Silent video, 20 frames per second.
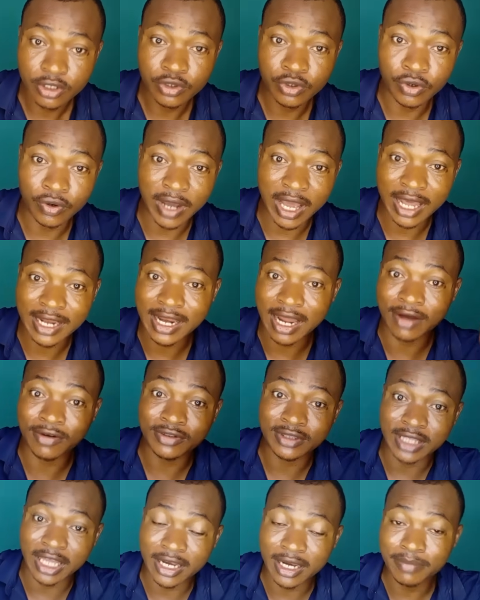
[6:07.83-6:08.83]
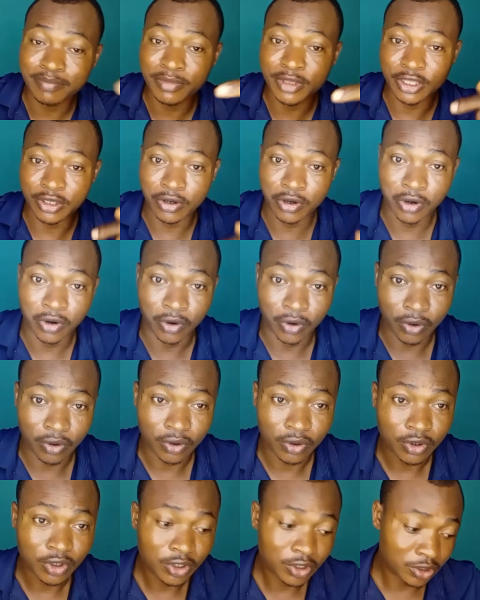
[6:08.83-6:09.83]
You are now telling me,
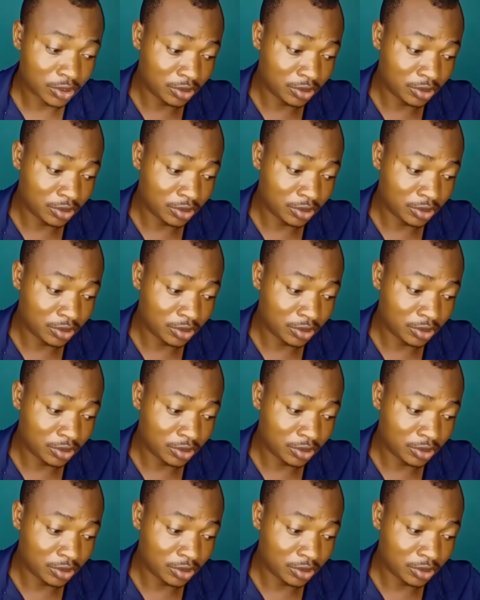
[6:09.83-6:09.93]
oh,